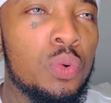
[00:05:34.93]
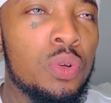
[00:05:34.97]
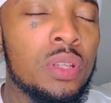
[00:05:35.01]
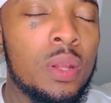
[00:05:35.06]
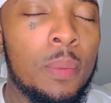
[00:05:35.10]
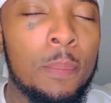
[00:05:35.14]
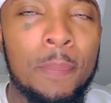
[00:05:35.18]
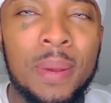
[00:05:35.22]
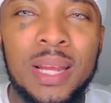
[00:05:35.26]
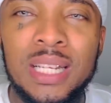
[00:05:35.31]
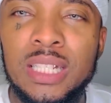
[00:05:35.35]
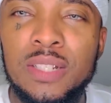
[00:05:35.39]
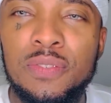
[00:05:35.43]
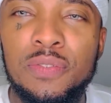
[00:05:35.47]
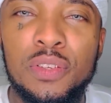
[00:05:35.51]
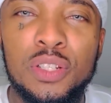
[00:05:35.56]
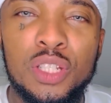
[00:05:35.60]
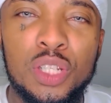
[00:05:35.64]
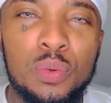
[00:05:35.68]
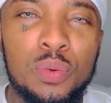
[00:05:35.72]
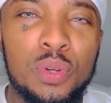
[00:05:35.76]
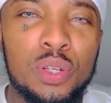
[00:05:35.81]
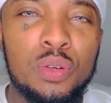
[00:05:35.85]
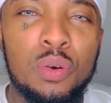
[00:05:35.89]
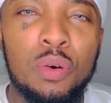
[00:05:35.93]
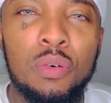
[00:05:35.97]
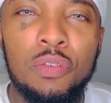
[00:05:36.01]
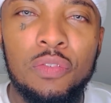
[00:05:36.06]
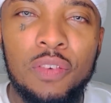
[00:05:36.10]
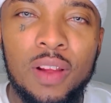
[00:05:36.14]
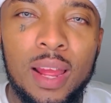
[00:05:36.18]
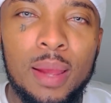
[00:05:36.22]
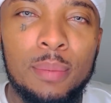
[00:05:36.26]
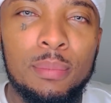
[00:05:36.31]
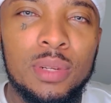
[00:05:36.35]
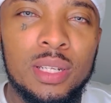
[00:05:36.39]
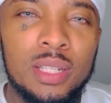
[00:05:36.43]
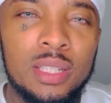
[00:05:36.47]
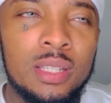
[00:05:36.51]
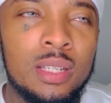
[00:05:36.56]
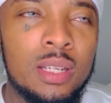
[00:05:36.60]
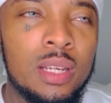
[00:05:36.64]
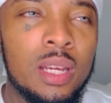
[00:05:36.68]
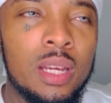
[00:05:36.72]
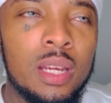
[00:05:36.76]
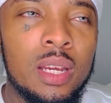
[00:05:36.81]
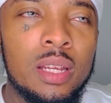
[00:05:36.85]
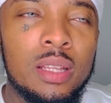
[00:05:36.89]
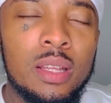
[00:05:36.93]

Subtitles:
want the best for you and your family,